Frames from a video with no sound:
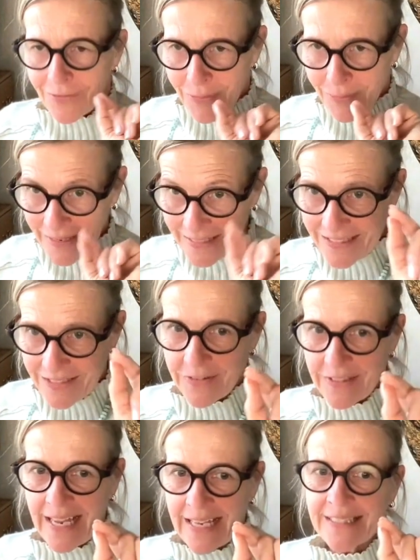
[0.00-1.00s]
repetitive
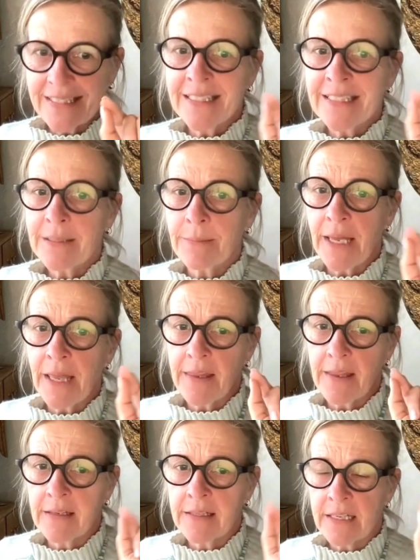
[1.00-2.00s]
tasks,
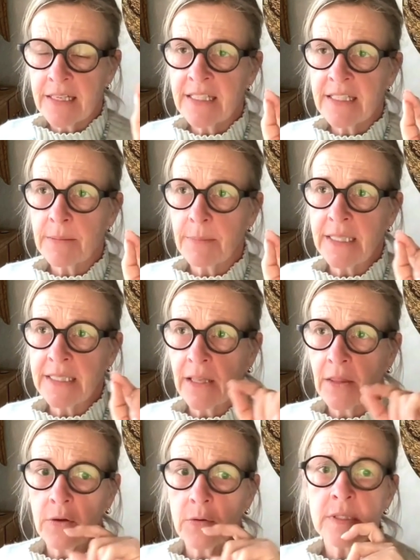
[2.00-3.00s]

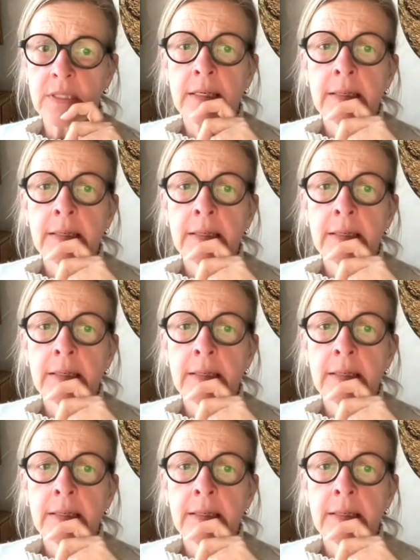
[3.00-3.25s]
systemizing those.